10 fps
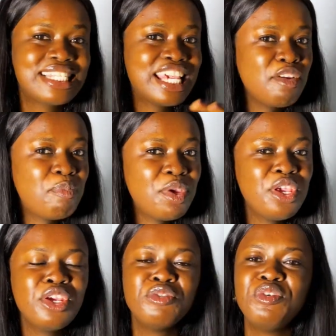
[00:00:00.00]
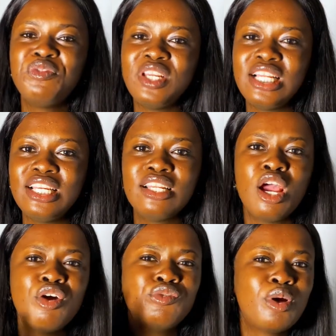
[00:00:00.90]
Skimpy, revealing,
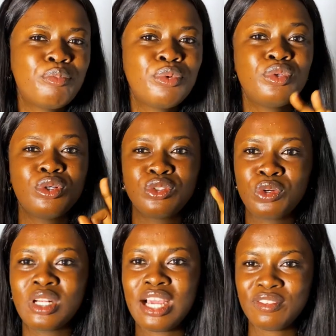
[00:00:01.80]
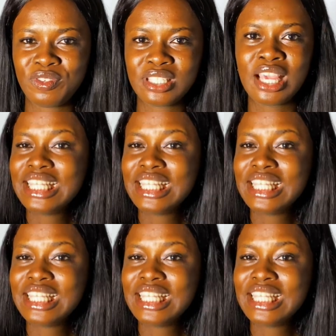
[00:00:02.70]
rumpled or torn outfits.